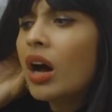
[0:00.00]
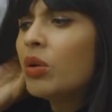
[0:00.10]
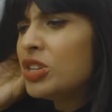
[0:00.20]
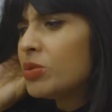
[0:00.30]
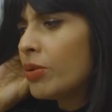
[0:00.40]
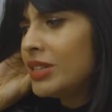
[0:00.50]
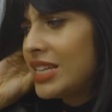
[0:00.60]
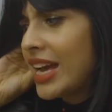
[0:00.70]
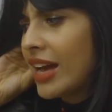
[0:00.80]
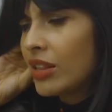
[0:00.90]
we should probably
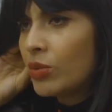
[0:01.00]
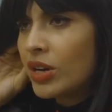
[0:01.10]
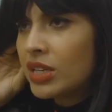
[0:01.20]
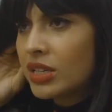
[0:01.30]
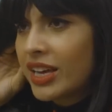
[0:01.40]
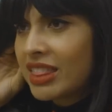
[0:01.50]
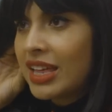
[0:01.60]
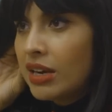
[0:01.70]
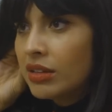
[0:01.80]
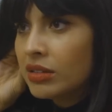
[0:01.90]
take out the word like
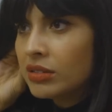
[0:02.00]
thin.